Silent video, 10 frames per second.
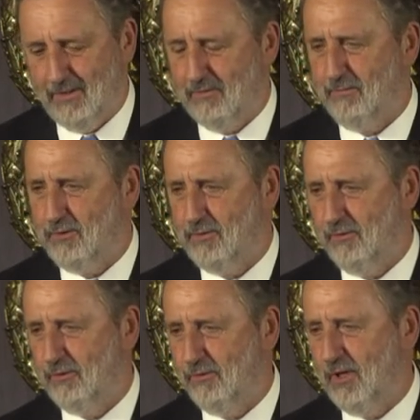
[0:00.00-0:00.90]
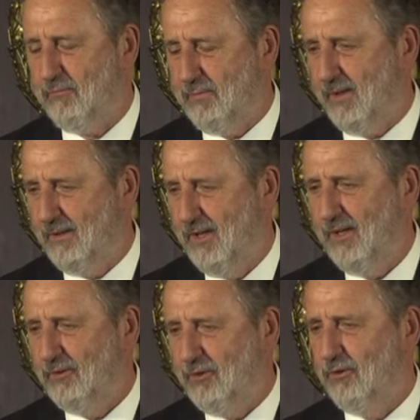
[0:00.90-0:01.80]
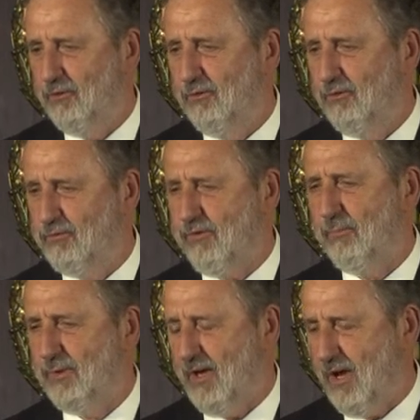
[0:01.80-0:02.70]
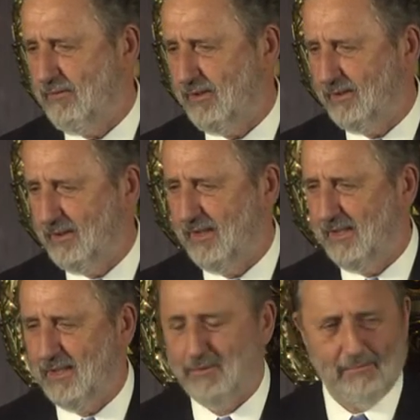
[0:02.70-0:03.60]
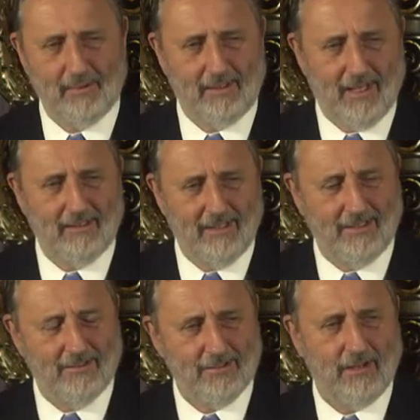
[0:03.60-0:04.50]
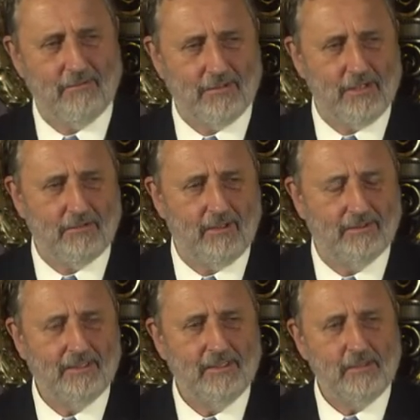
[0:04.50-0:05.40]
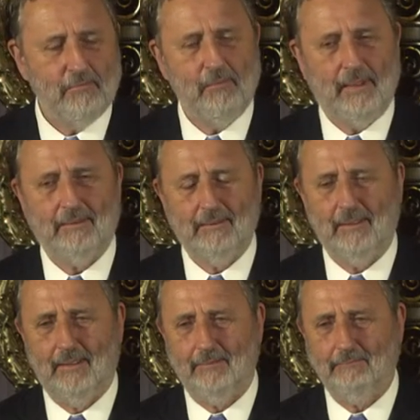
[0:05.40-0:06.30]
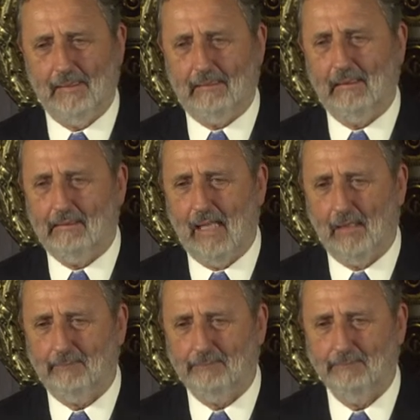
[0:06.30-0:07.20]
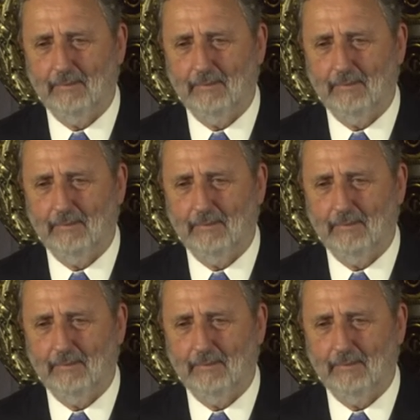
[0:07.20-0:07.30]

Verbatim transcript: This was, it could have been the new Trump Tower, but then in San Francisco. But it didn't happen.